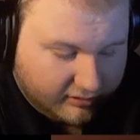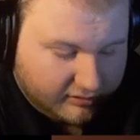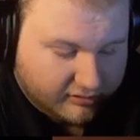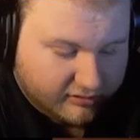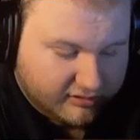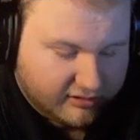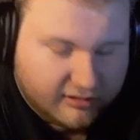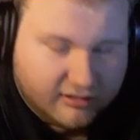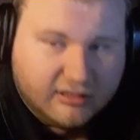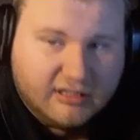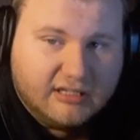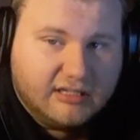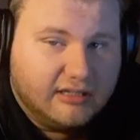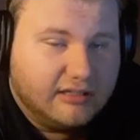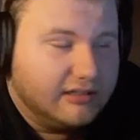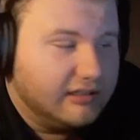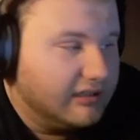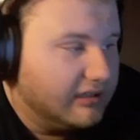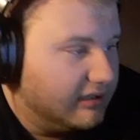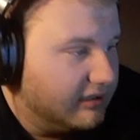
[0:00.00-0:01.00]

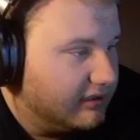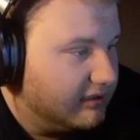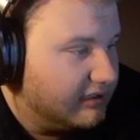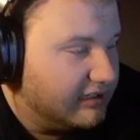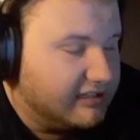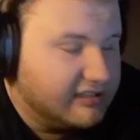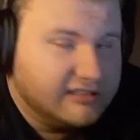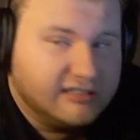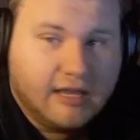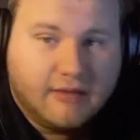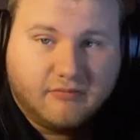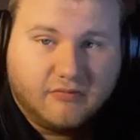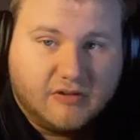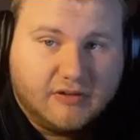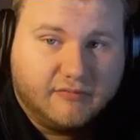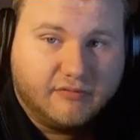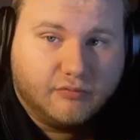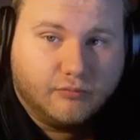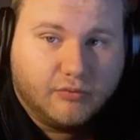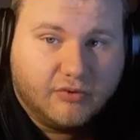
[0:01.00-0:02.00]
never
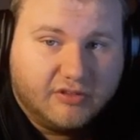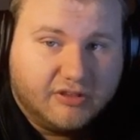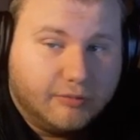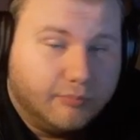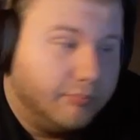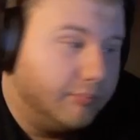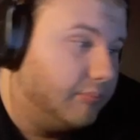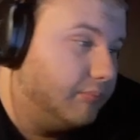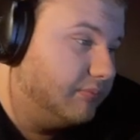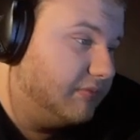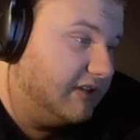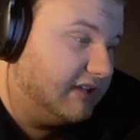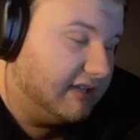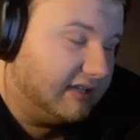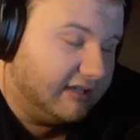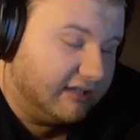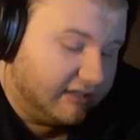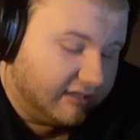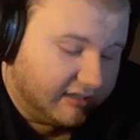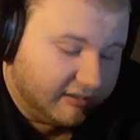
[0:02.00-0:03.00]
even really
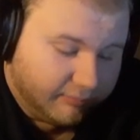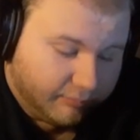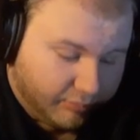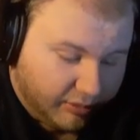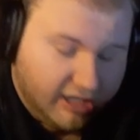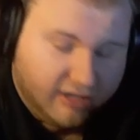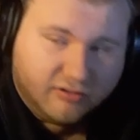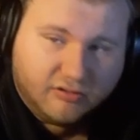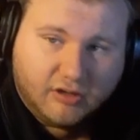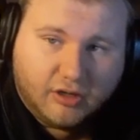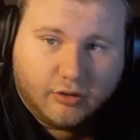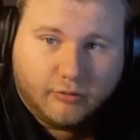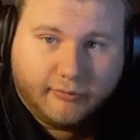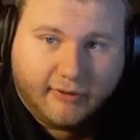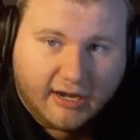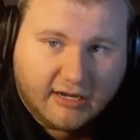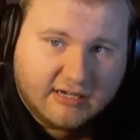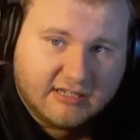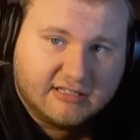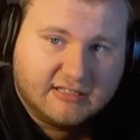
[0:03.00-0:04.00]
been the
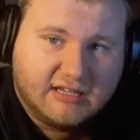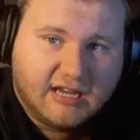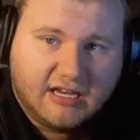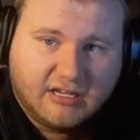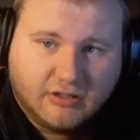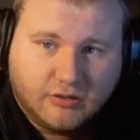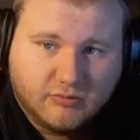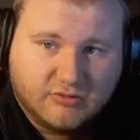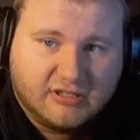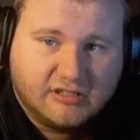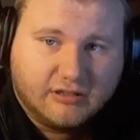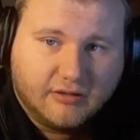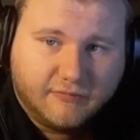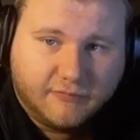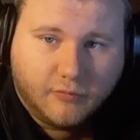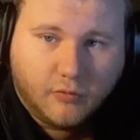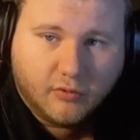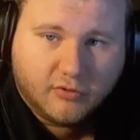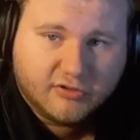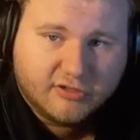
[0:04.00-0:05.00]
greatest at using the
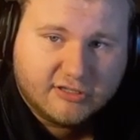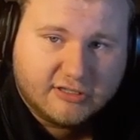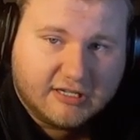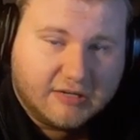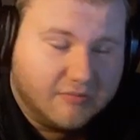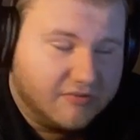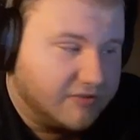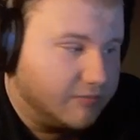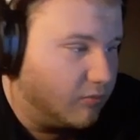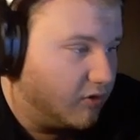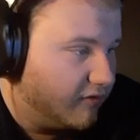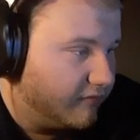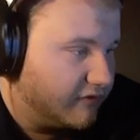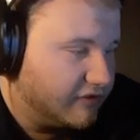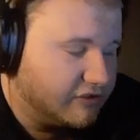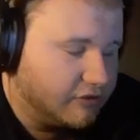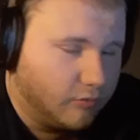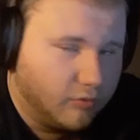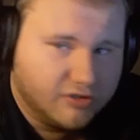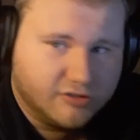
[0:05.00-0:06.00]
Force. He was more of a
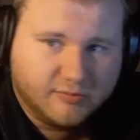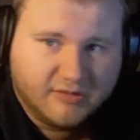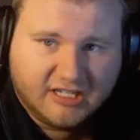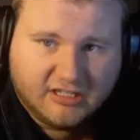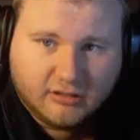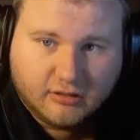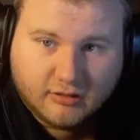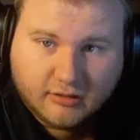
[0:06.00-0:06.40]
swordsman.